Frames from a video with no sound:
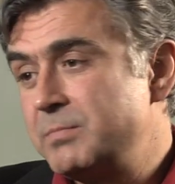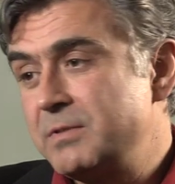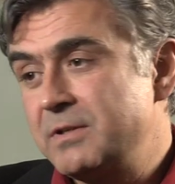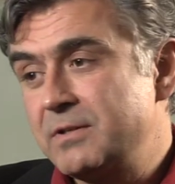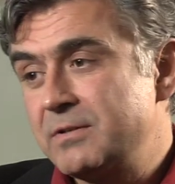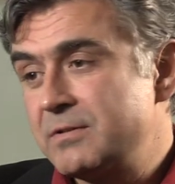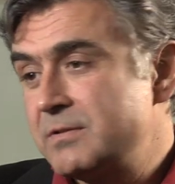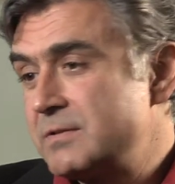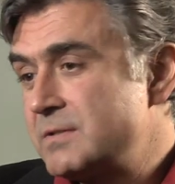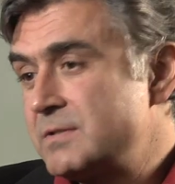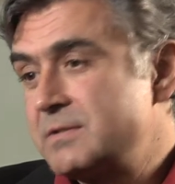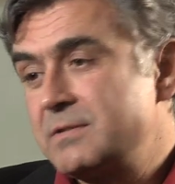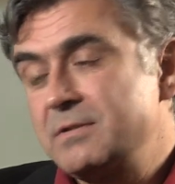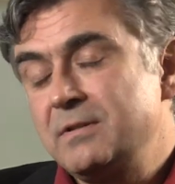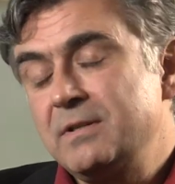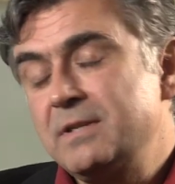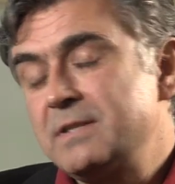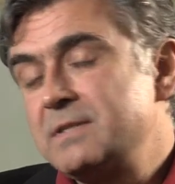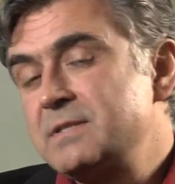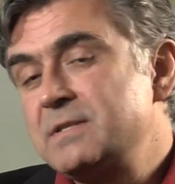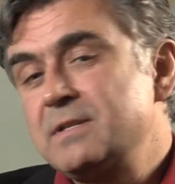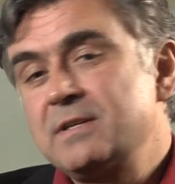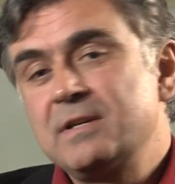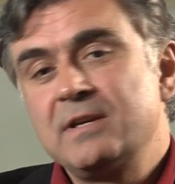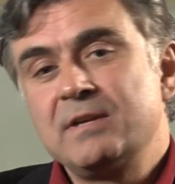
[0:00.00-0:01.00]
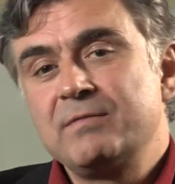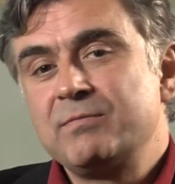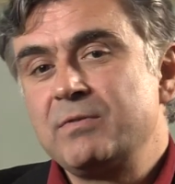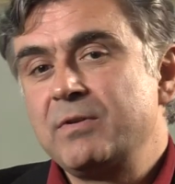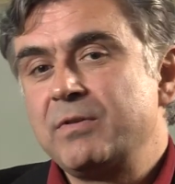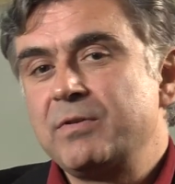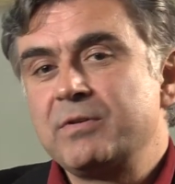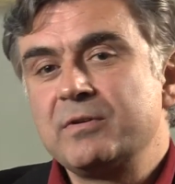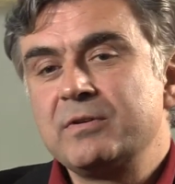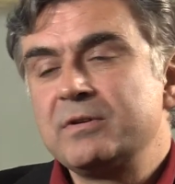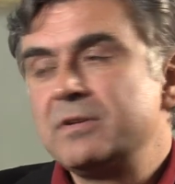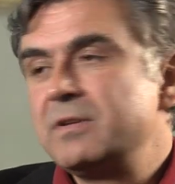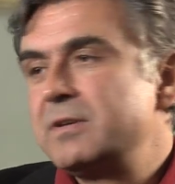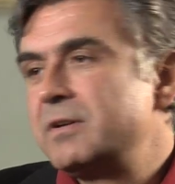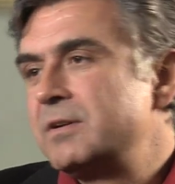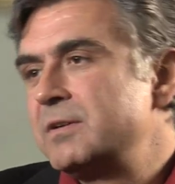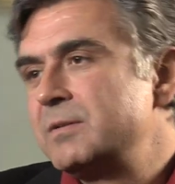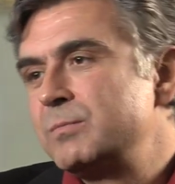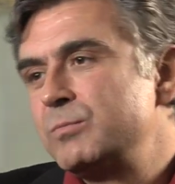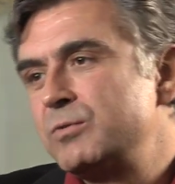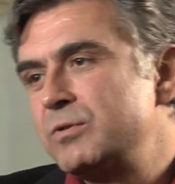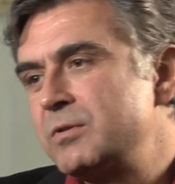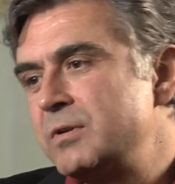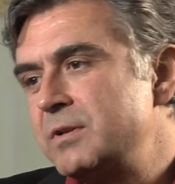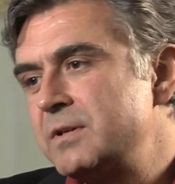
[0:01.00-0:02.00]
Because let's say every third night,
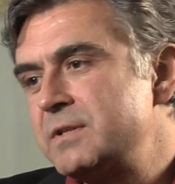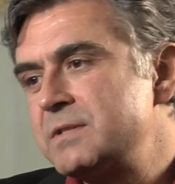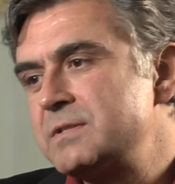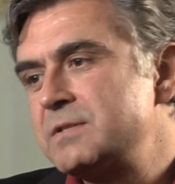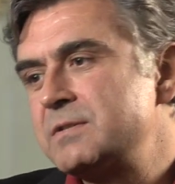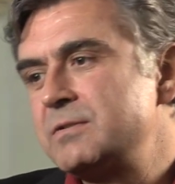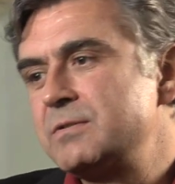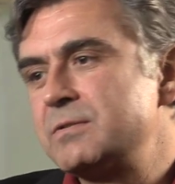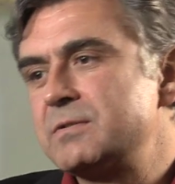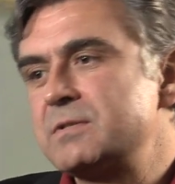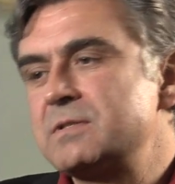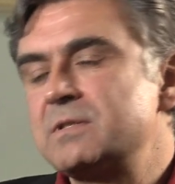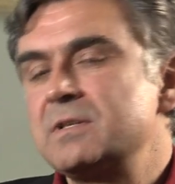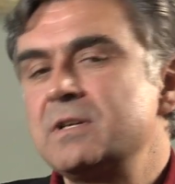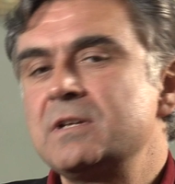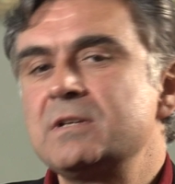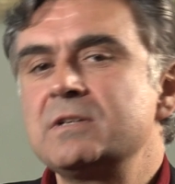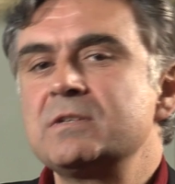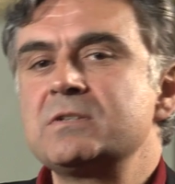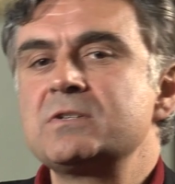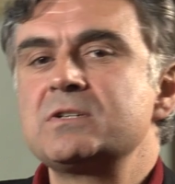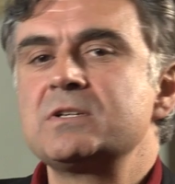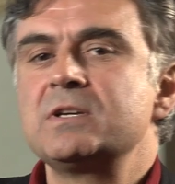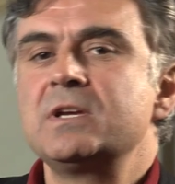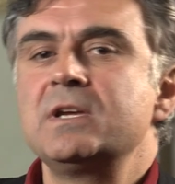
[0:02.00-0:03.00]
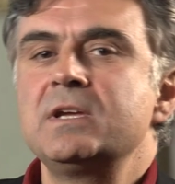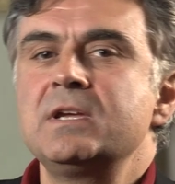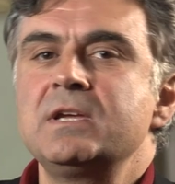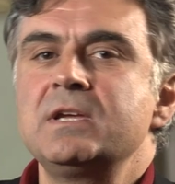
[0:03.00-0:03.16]
more or less, you're on stage.